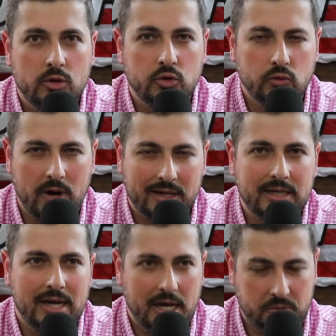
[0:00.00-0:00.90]
to
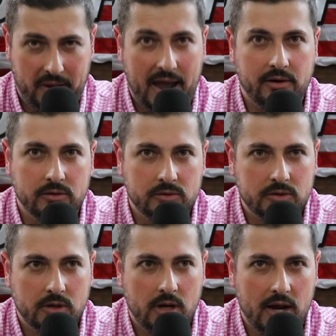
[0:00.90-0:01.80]
recognize
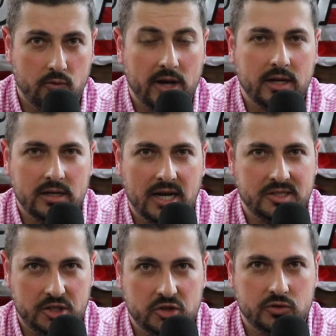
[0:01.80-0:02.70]
patterns and recognize
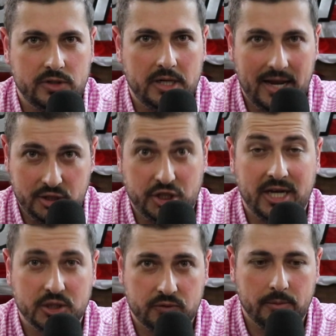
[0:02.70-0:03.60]
history and
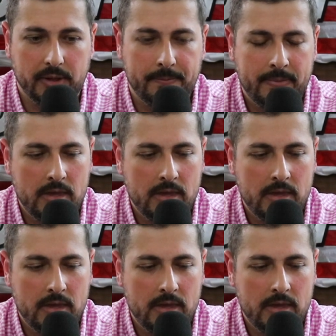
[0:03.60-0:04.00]
change from it.